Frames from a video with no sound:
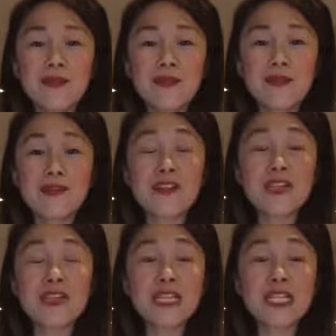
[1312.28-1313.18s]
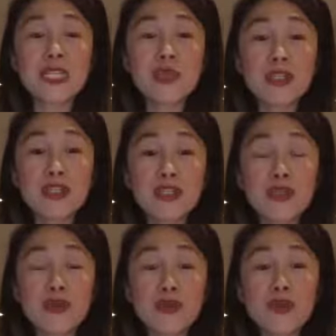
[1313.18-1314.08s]
Feeling the
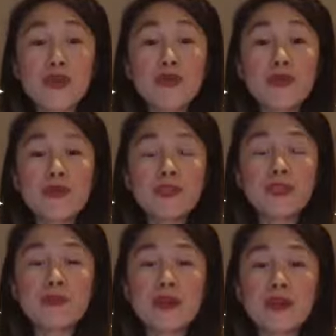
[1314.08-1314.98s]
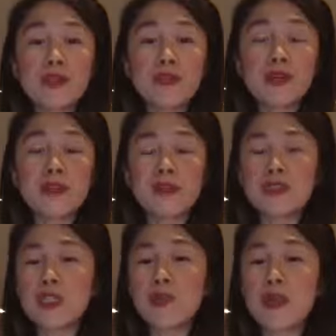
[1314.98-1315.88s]
expansion through the skin boundary to the
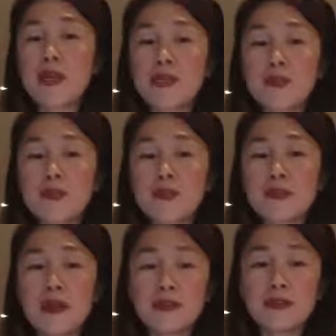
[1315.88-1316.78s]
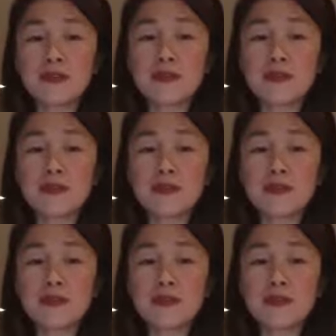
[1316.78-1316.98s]
space around you.